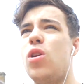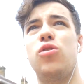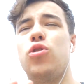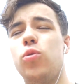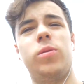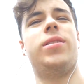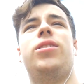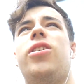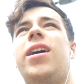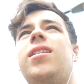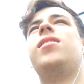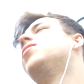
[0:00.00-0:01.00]
Just wanted to
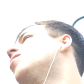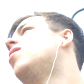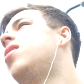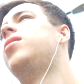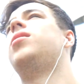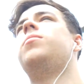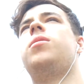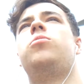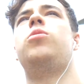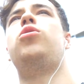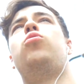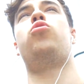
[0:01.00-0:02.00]
train. Sometimes
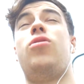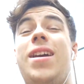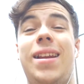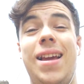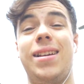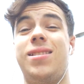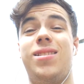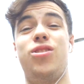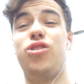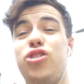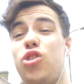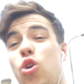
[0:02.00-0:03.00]
when you train legs,
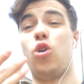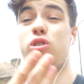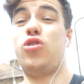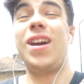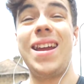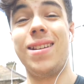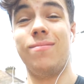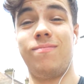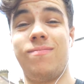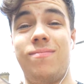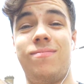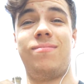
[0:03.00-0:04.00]
you just gotta train.
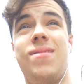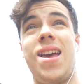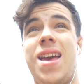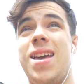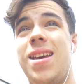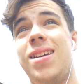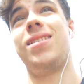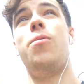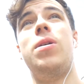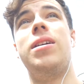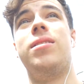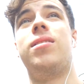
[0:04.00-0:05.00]

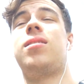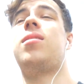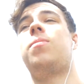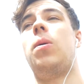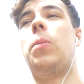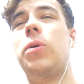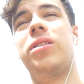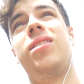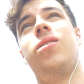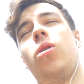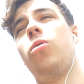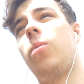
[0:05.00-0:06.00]
how it is. But I wanted
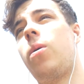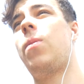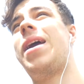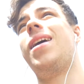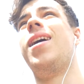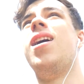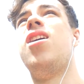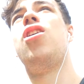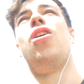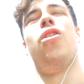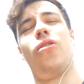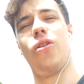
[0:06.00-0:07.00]
it on my way
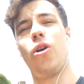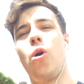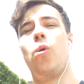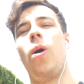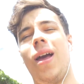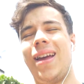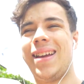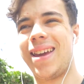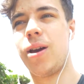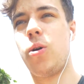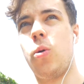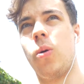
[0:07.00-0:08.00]
to go
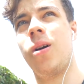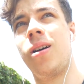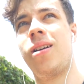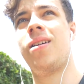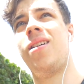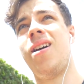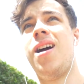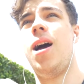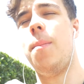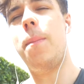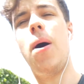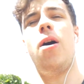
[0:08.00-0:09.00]
kill
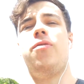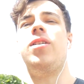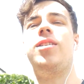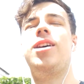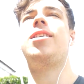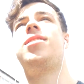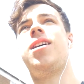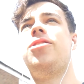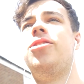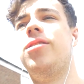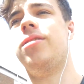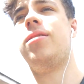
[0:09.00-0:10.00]
a birthday chest
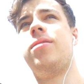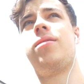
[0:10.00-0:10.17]
session.